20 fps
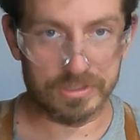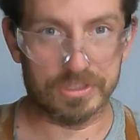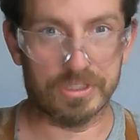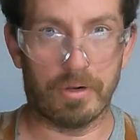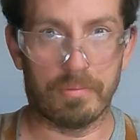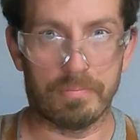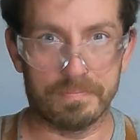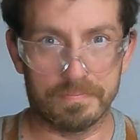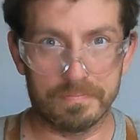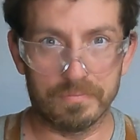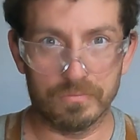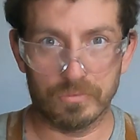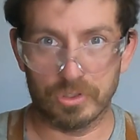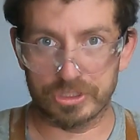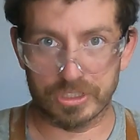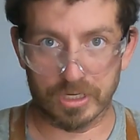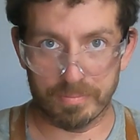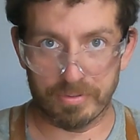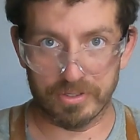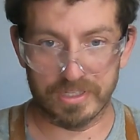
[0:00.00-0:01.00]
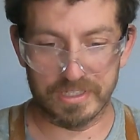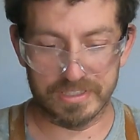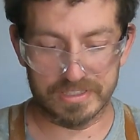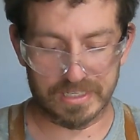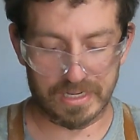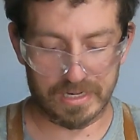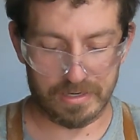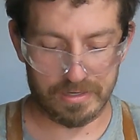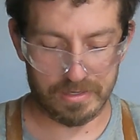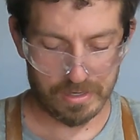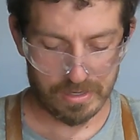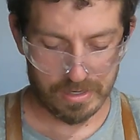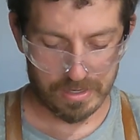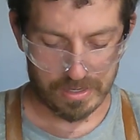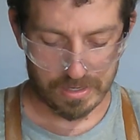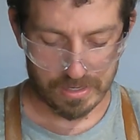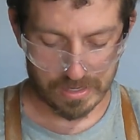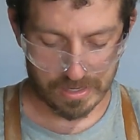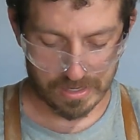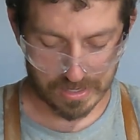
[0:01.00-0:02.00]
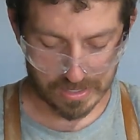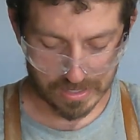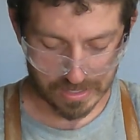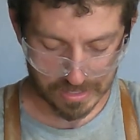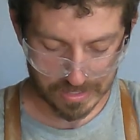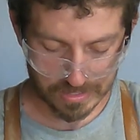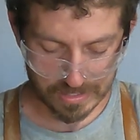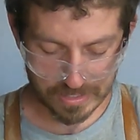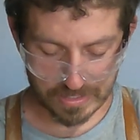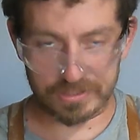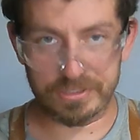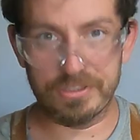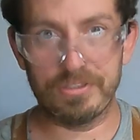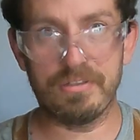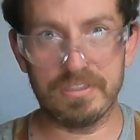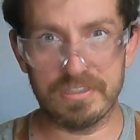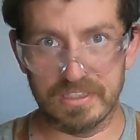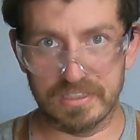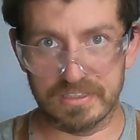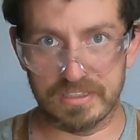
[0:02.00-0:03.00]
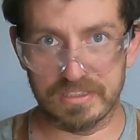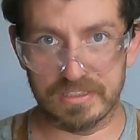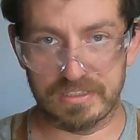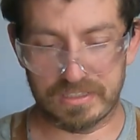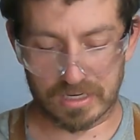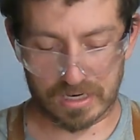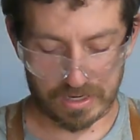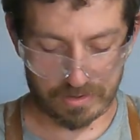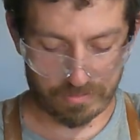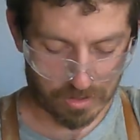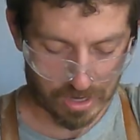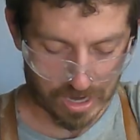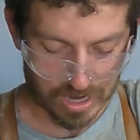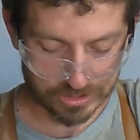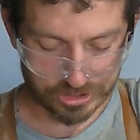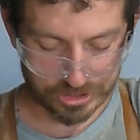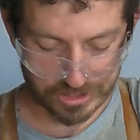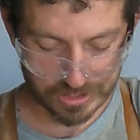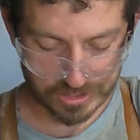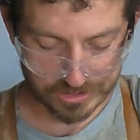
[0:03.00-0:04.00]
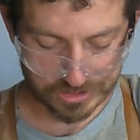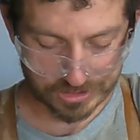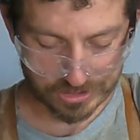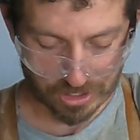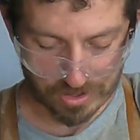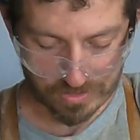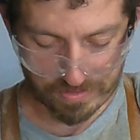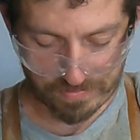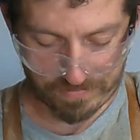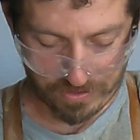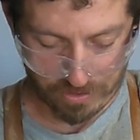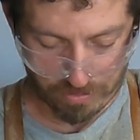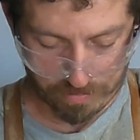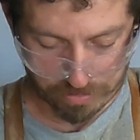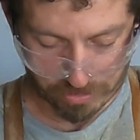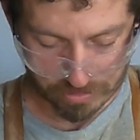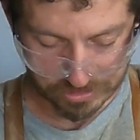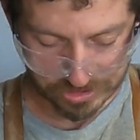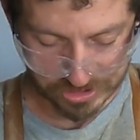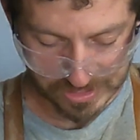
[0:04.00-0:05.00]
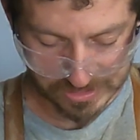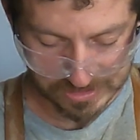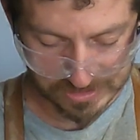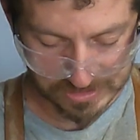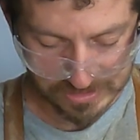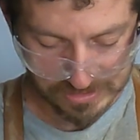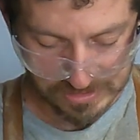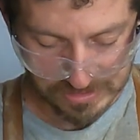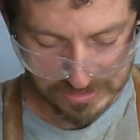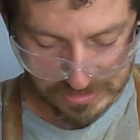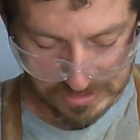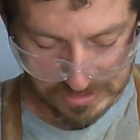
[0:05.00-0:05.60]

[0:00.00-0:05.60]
So, we're just gonna put these in, and as soon as this is done, we're actually gonna start the fill process